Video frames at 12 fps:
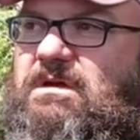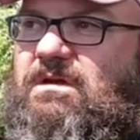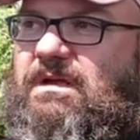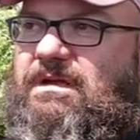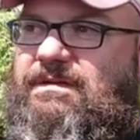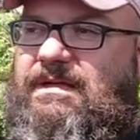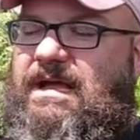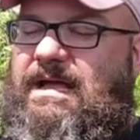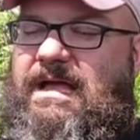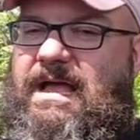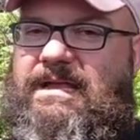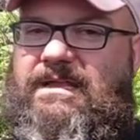Uh,
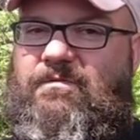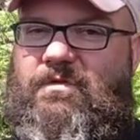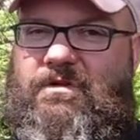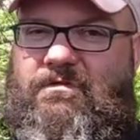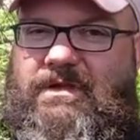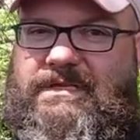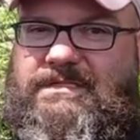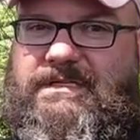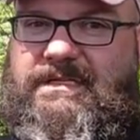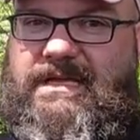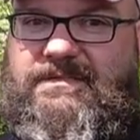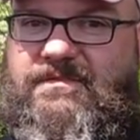I, I, didn't want to risk
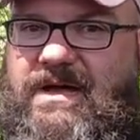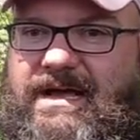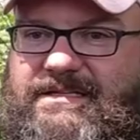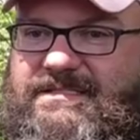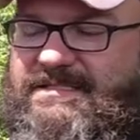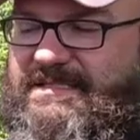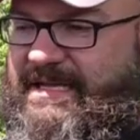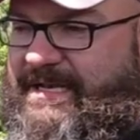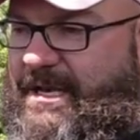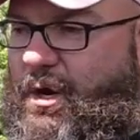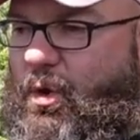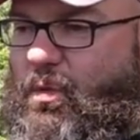it. That's why I just said
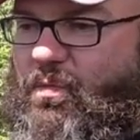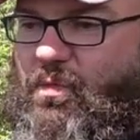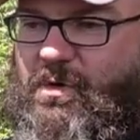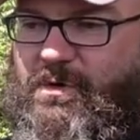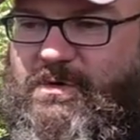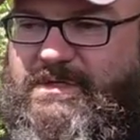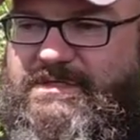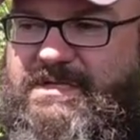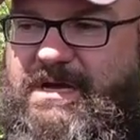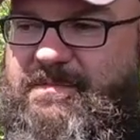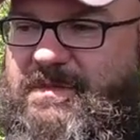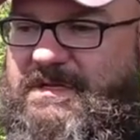nope. We're going to stop